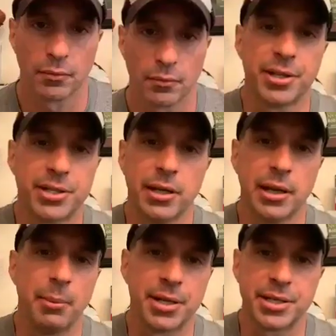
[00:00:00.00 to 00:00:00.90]
gonna send
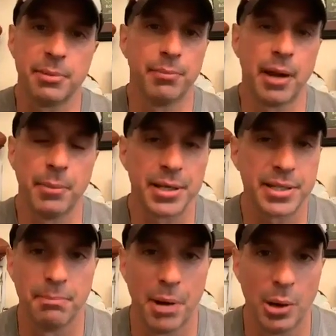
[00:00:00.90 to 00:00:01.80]
I'm gonna send I'm gonna
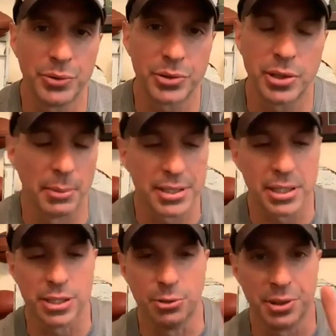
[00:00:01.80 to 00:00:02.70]
send both. I'm gonna
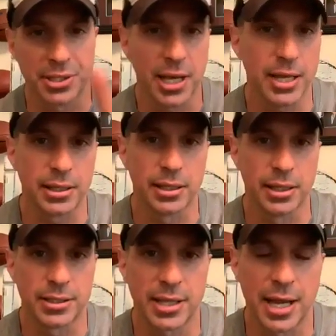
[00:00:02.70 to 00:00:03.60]
send you a set
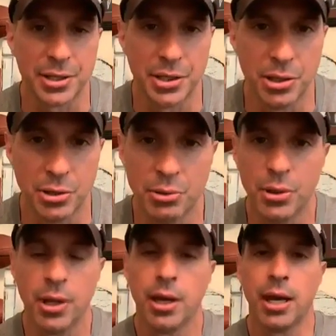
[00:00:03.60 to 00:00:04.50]
that's signed to you,
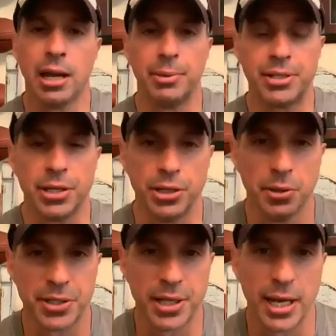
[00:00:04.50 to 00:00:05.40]
and I'm gonna send you
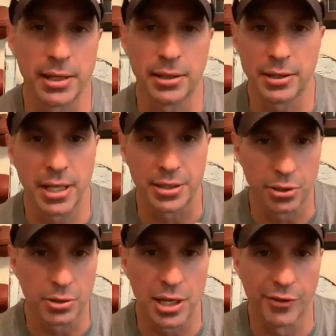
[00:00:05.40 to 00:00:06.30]
a set that
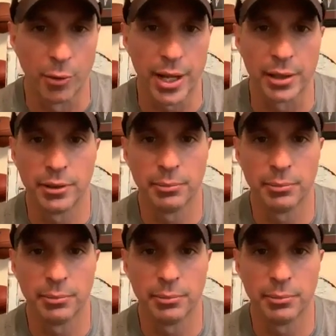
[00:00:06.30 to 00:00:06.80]
you can give away.